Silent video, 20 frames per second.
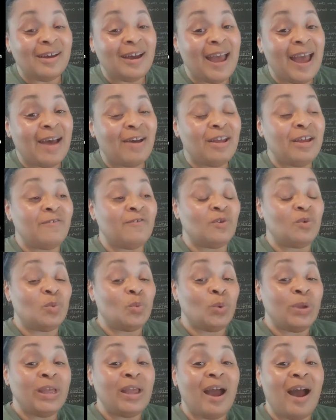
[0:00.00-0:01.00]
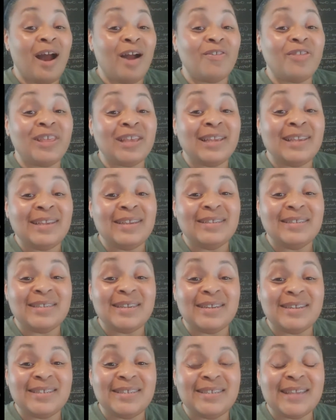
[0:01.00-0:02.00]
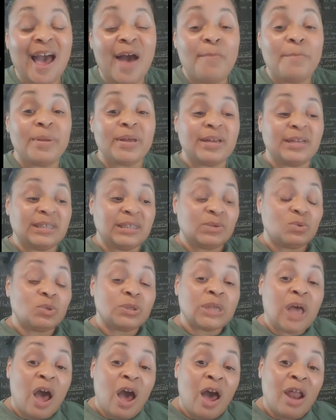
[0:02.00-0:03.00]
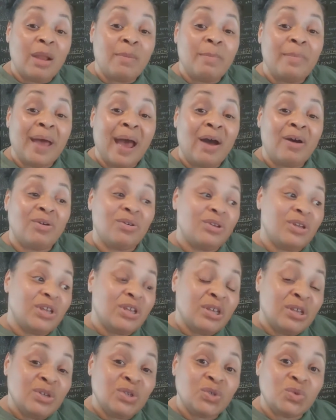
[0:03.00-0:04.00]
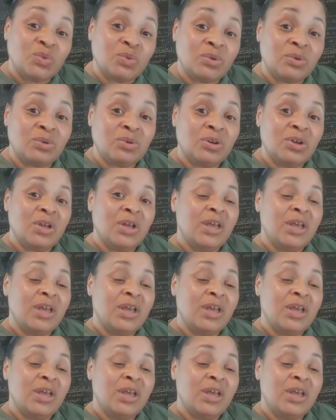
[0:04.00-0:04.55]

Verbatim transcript: Or however, we are the kings of the south because it was all about Israel